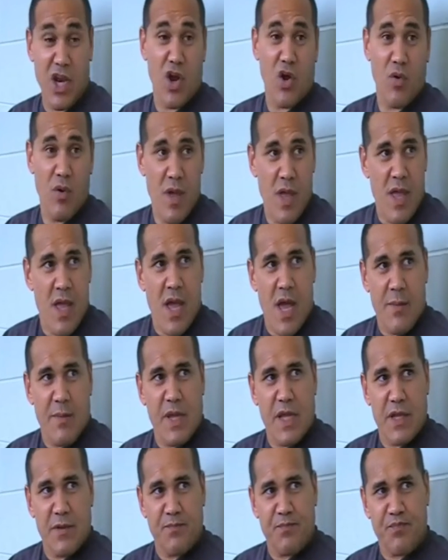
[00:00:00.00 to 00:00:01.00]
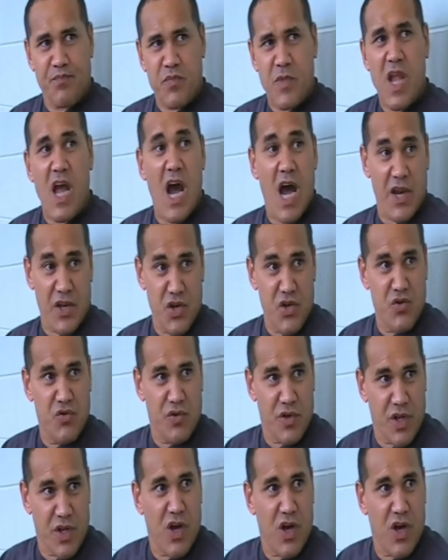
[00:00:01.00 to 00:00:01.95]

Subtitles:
you know, I mean, God knew,